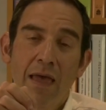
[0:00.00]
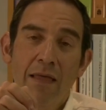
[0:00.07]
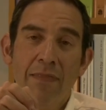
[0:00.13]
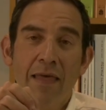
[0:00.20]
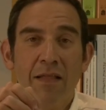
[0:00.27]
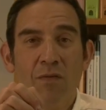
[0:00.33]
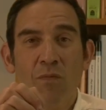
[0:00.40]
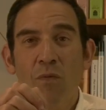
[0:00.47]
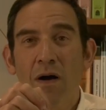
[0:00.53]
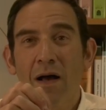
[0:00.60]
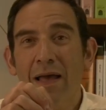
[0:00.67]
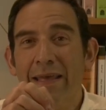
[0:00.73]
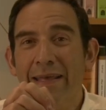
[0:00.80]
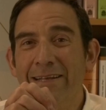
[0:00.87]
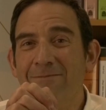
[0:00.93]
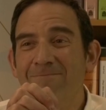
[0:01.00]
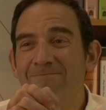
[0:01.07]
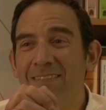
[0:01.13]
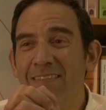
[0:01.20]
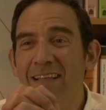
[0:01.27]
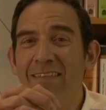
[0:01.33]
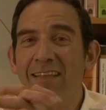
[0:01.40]
And that's why
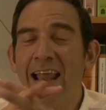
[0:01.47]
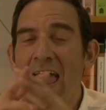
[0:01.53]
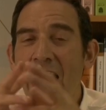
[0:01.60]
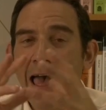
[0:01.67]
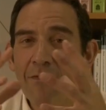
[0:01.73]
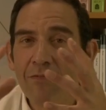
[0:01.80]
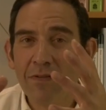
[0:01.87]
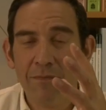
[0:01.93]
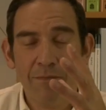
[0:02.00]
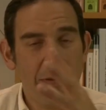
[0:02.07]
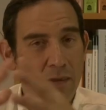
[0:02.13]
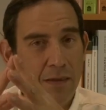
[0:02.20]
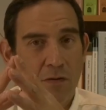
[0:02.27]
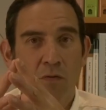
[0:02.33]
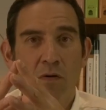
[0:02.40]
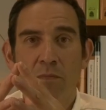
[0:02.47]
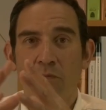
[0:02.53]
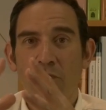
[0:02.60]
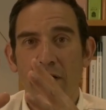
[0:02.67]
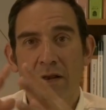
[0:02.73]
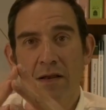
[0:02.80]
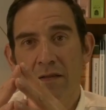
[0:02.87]
it doesn't have to be
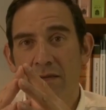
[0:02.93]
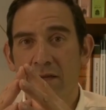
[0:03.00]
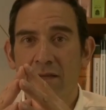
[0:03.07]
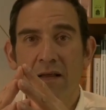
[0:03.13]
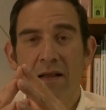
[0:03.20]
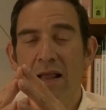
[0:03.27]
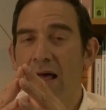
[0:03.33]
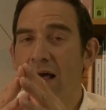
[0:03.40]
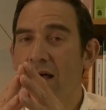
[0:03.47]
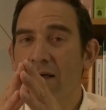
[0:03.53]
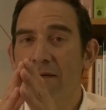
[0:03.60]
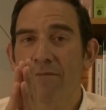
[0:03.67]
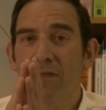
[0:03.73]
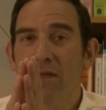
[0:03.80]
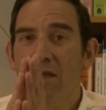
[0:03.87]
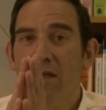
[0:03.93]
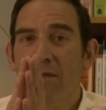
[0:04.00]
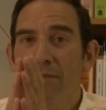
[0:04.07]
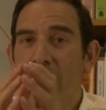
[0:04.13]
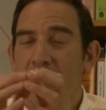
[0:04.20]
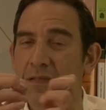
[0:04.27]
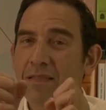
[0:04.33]
incorporated into Tanakh,
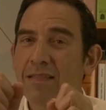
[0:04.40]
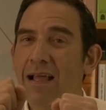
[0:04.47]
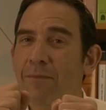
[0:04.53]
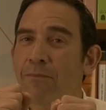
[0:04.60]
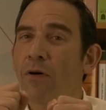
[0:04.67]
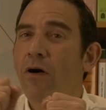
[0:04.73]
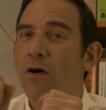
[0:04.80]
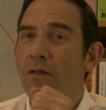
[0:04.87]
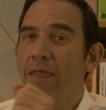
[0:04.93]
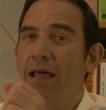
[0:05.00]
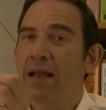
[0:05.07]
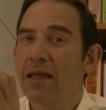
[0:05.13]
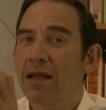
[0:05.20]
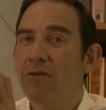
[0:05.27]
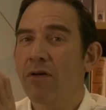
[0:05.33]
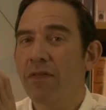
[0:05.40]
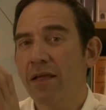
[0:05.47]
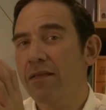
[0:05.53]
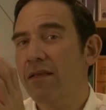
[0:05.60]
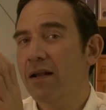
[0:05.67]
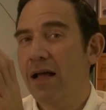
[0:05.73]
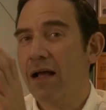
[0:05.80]
because it's not part of that era
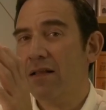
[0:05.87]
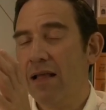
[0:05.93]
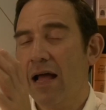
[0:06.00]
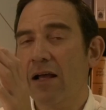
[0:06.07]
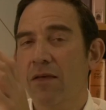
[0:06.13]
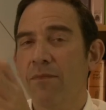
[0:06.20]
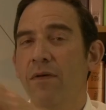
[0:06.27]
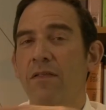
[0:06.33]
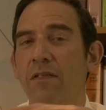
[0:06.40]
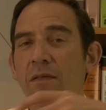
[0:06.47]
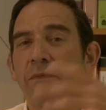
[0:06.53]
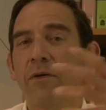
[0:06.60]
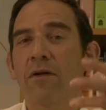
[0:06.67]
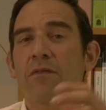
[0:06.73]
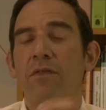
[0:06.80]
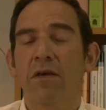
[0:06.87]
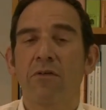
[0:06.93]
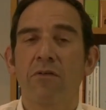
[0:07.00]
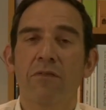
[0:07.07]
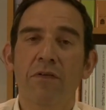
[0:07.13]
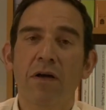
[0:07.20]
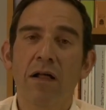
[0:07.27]
that Tanakh documents. It's part of the
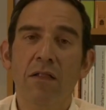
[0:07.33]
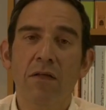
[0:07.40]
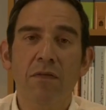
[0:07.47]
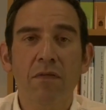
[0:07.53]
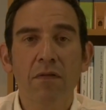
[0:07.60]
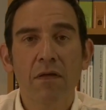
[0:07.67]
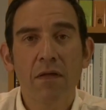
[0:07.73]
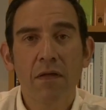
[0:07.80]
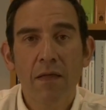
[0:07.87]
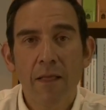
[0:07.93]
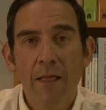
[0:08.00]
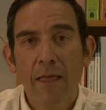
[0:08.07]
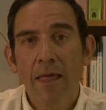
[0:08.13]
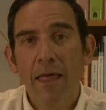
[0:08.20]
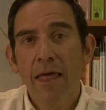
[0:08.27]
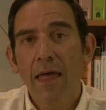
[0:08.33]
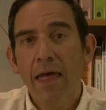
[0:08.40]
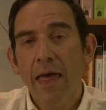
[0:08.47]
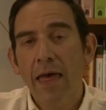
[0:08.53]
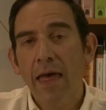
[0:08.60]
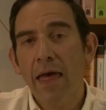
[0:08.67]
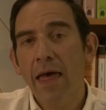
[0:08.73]
era of Galus.
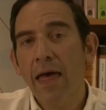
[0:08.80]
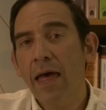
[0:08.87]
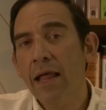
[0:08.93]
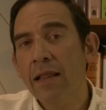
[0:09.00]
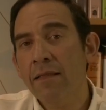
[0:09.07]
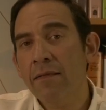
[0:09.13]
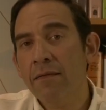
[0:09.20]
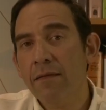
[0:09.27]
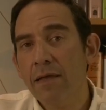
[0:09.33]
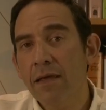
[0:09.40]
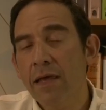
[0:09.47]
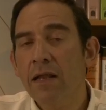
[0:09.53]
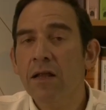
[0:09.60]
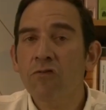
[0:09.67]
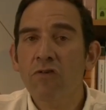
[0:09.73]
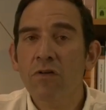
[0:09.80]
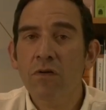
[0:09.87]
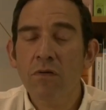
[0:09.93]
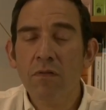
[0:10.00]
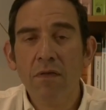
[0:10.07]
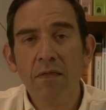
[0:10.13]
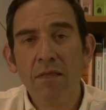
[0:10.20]
And it
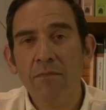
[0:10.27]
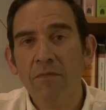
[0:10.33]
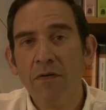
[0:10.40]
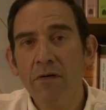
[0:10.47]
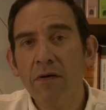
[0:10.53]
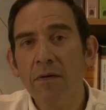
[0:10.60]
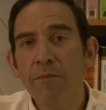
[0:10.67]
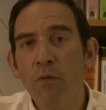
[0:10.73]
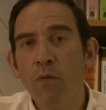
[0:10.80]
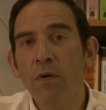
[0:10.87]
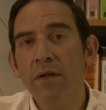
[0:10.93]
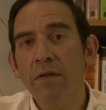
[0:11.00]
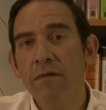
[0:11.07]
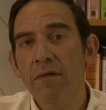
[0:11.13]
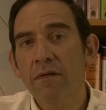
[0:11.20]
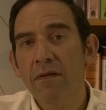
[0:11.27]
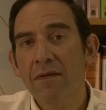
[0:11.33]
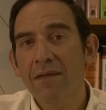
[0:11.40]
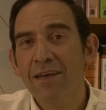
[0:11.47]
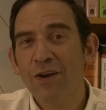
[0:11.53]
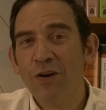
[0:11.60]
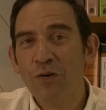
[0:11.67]
introduces some very important
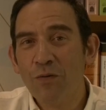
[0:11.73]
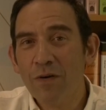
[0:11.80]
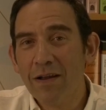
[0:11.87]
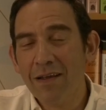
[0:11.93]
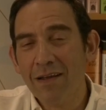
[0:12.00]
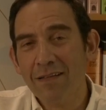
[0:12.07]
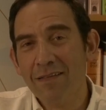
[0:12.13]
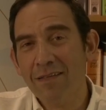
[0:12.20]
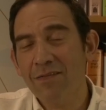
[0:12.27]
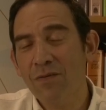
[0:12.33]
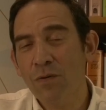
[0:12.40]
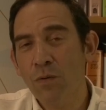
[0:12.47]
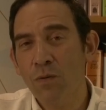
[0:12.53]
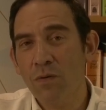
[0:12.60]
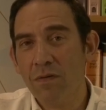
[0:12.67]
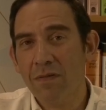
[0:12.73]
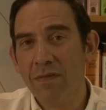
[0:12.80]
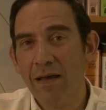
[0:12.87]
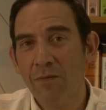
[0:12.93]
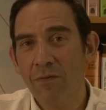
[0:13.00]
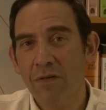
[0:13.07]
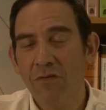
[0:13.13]
ingredients and tools
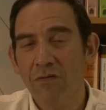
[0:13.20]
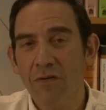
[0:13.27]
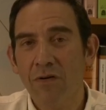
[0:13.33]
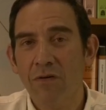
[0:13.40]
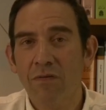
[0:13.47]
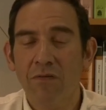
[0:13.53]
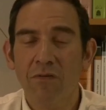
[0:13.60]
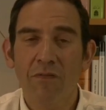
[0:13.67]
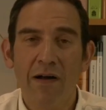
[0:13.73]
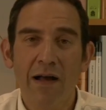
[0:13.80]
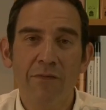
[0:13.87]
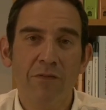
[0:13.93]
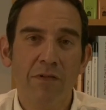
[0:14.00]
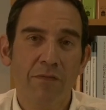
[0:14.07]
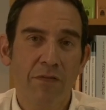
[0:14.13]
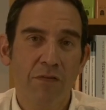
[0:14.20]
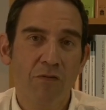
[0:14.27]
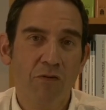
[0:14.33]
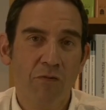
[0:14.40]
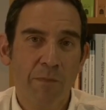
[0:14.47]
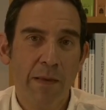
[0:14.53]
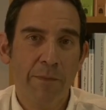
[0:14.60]
that will ensure survival of the
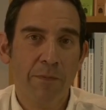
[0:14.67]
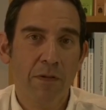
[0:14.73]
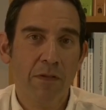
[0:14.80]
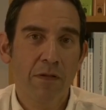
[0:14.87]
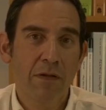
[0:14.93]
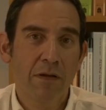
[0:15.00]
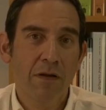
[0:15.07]
Jewish people